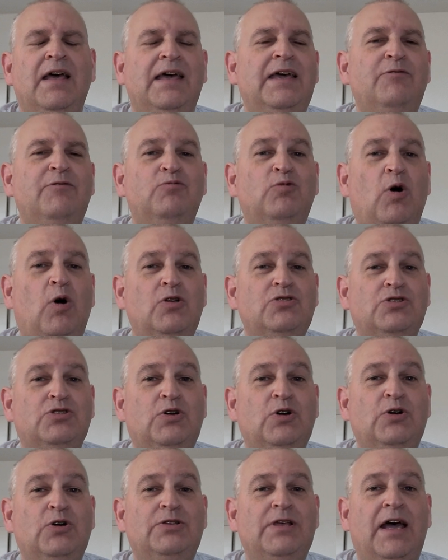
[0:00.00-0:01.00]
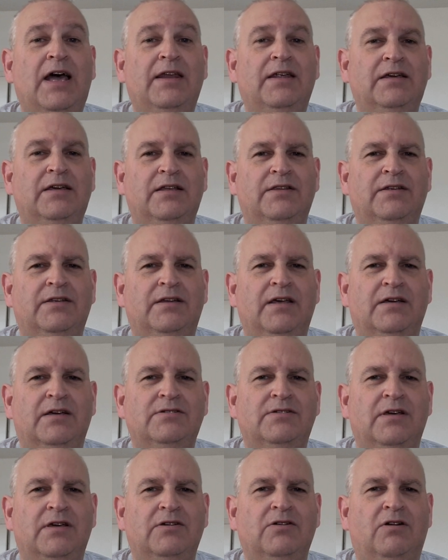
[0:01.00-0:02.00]
It was good, and I had the
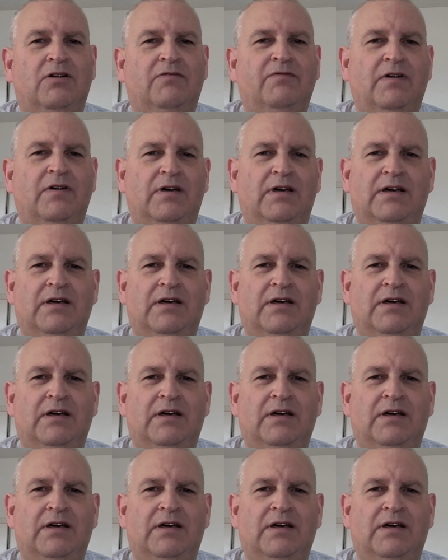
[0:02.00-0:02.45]
next day off,